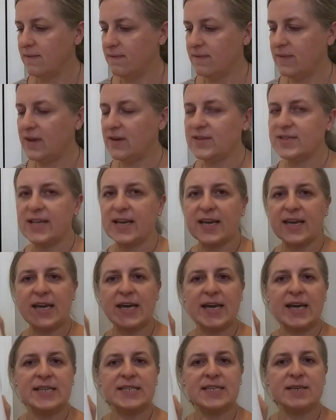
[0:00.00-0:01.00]
there's like
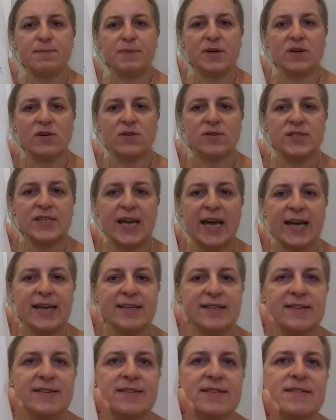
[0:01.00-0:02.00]
a typical
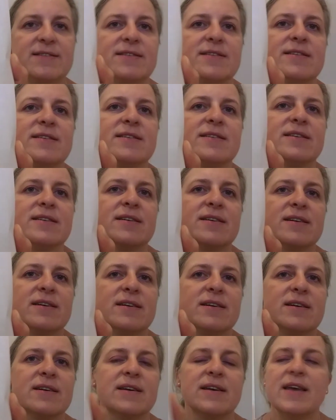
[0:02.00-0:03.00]
test.
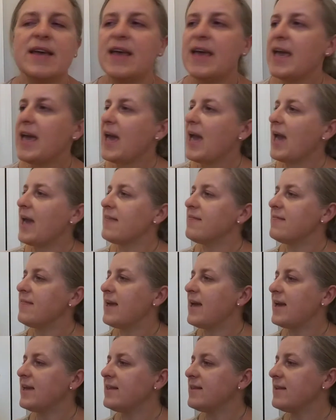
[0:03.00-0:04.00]
And
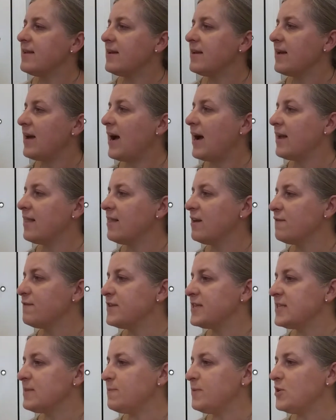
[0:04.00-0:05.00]
then I love
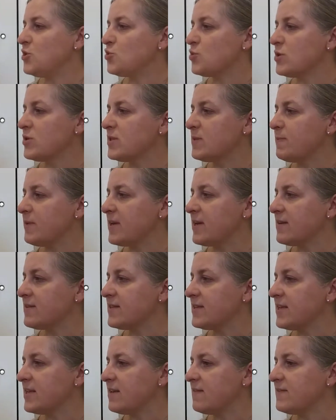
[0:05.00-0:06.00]
the speed drills
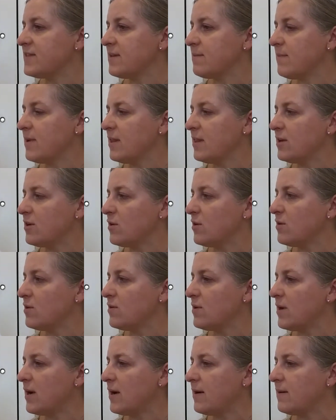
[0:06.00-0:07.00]
because it gives them a
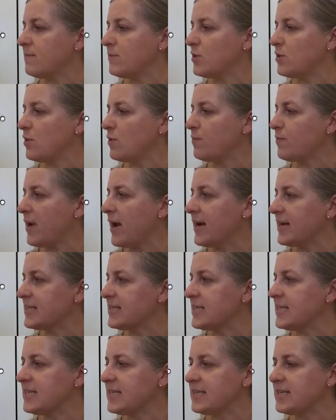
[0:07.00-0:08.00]
little,
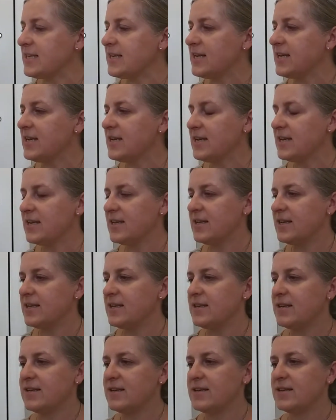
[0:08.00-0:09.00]
practice.
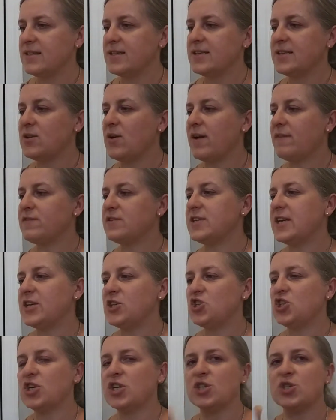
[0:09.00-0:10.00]
So every day
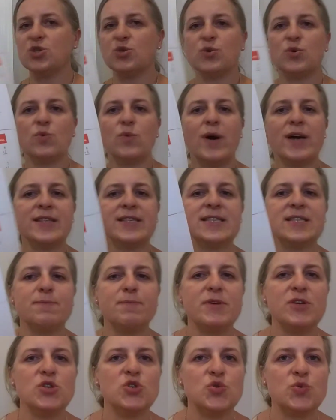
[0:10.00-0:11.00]
she can do one
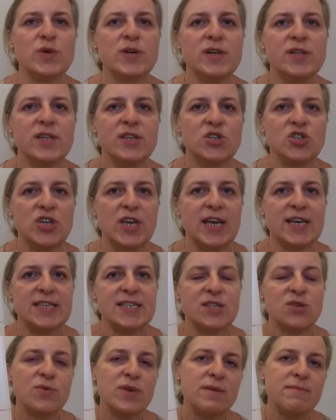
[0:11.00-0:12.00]
speed drill and she
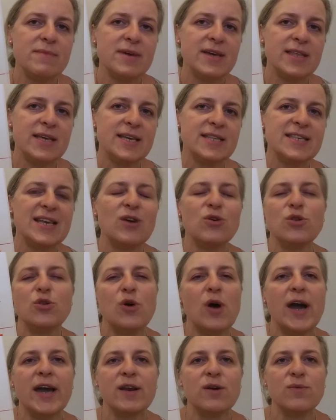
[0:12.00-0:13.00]
has 3 minutes,
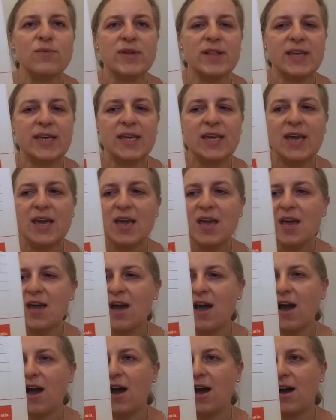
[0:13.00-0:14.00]
although I don't really
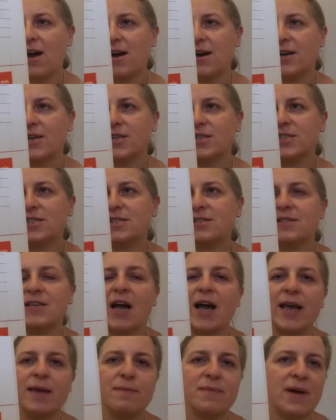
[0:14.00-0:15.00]

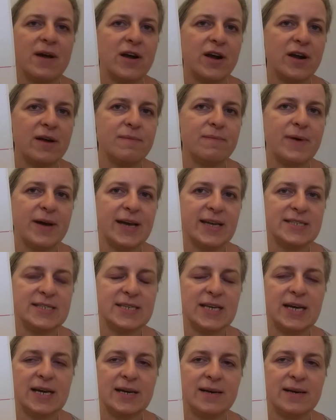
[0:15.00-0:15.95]
time her, but,